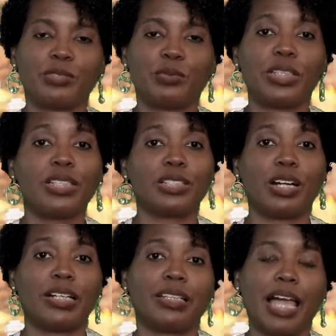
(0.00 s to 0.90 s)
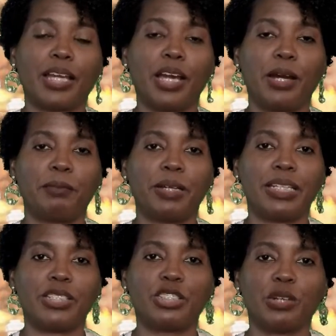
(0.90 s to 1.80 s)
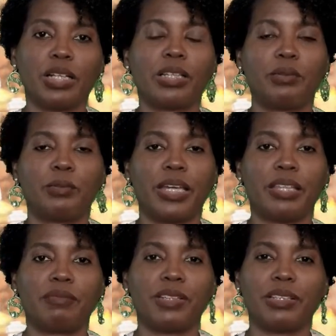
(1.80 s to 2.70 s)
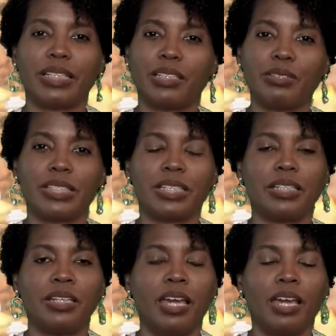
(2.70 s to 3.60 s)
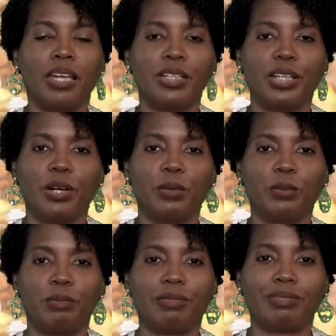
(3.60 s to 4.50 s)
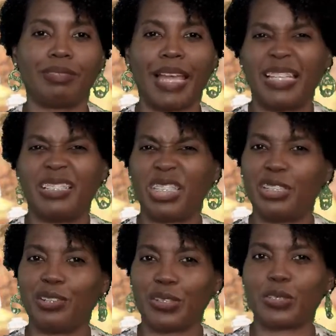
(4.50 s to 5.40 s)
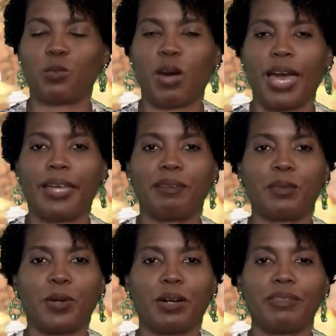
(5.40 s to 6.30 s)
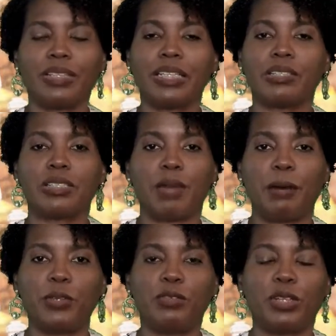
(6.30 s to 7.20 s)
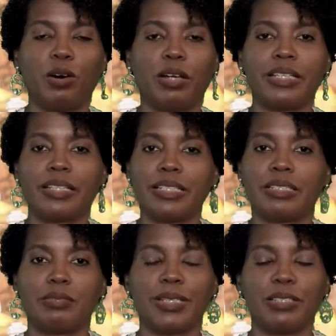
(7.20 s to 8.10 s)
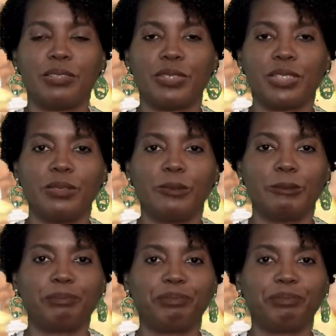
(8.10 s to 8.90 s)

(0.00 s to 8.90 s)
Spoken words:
really starting to like her, but he's struggling with feeling guilty, like he's cheating on his wife or feeling guilty about moving on. He thinks it's been too soon.